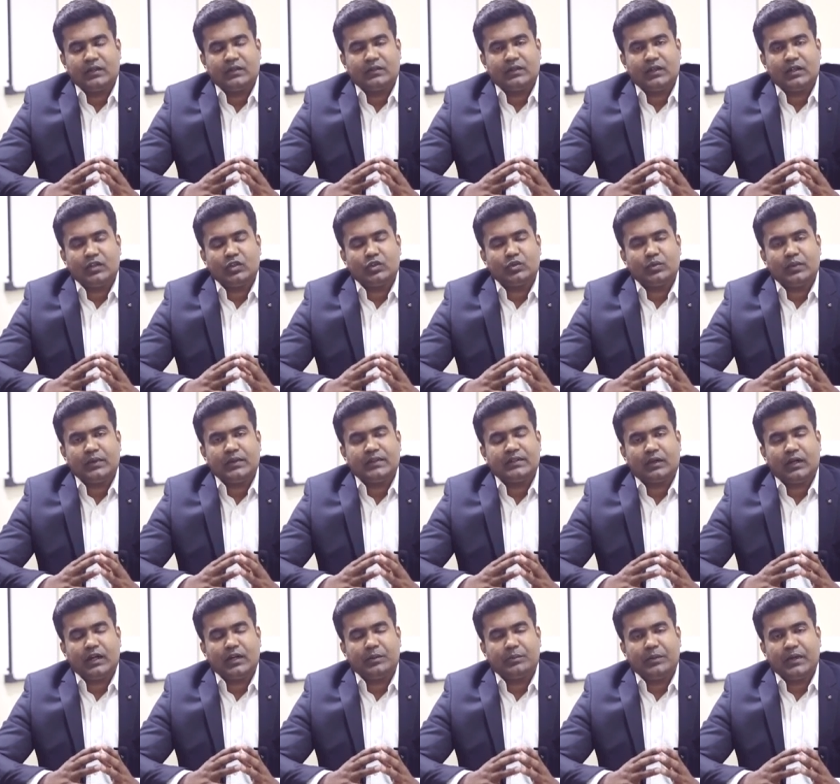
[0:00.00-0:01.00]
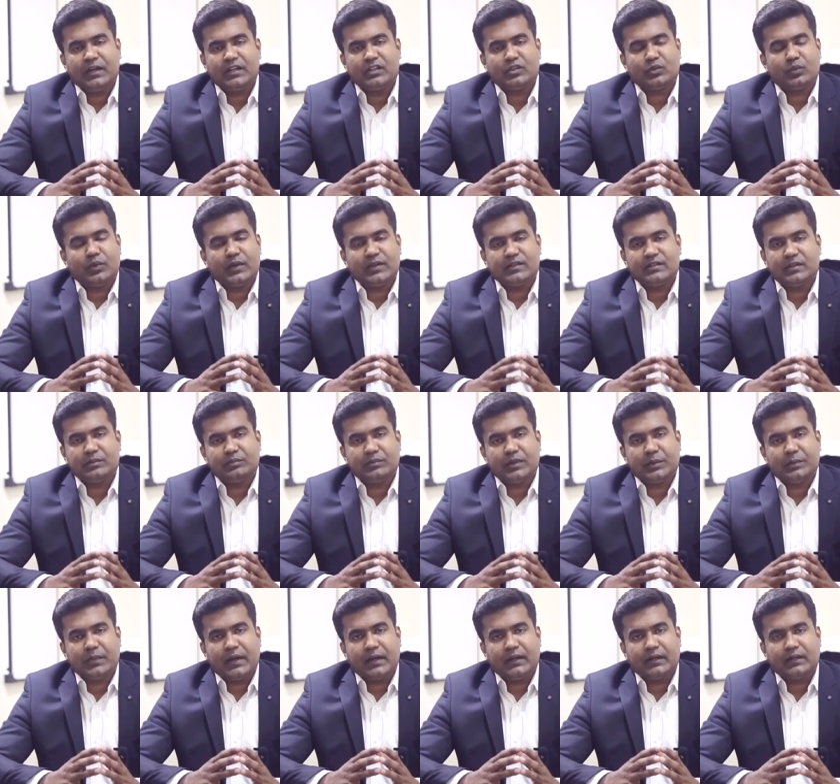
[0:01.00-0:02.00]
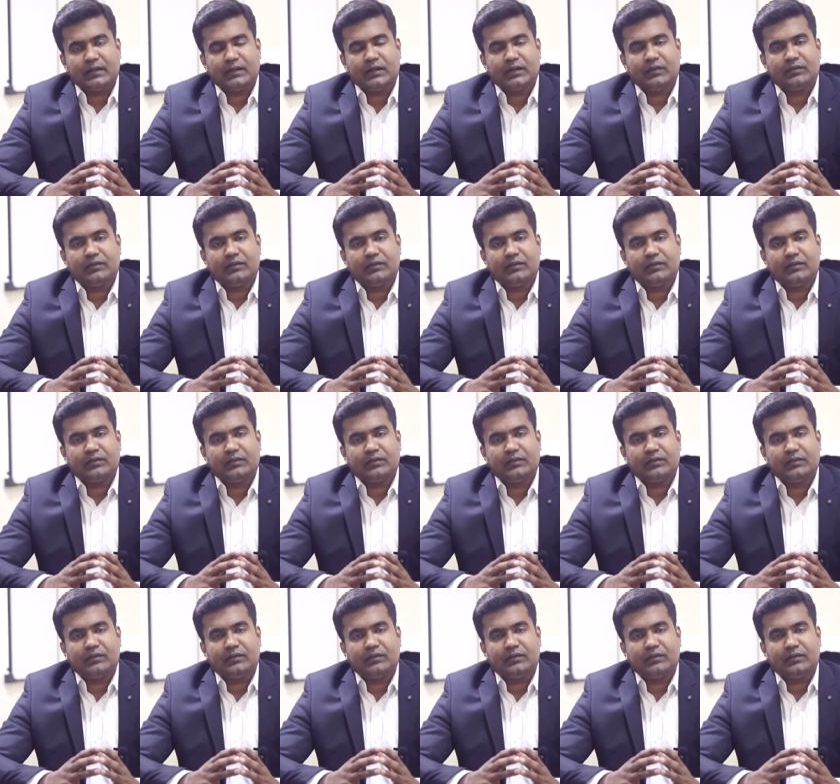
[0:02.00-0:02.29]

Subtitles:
the usually treatment is very symptomatic.